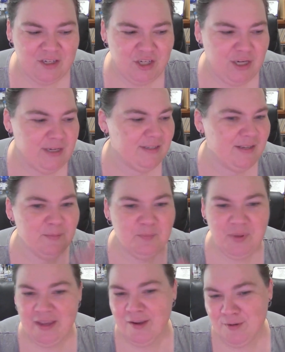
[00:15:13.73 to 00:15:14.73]
she's a
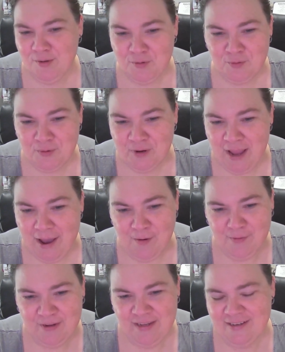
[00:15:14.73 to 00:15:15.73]
big guru
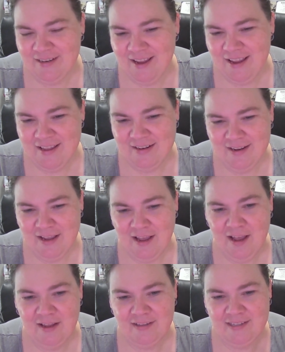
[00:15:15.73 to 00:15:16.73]
now in
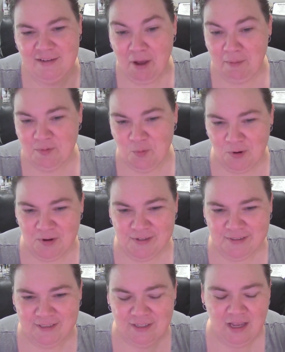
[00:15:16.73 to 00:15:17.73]
DevOps
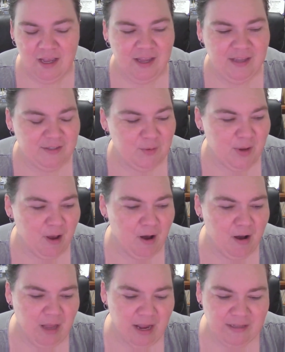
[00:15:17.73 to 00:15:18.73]
world and doing
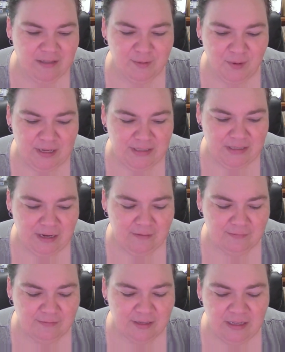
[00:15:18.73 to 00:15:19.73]
all kinds of great
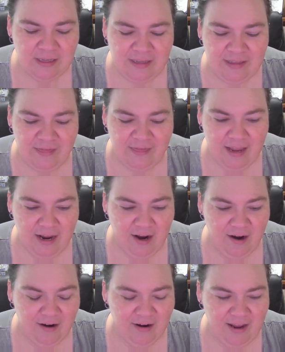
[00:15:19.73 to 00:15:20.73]
stuff
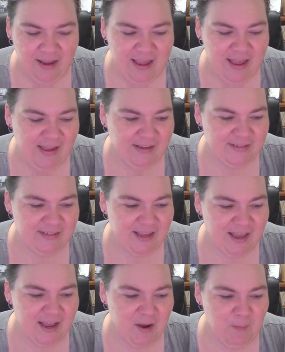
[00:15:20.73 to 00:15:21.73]
there. And
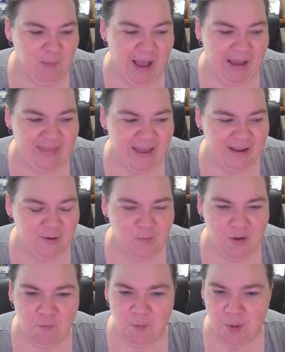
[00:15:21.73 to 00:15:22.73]
back
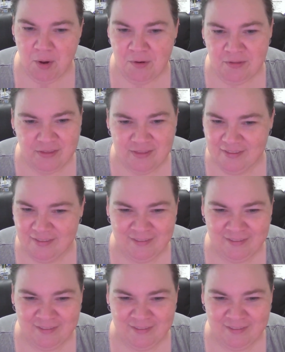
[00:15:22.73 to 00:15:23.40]
then, we were both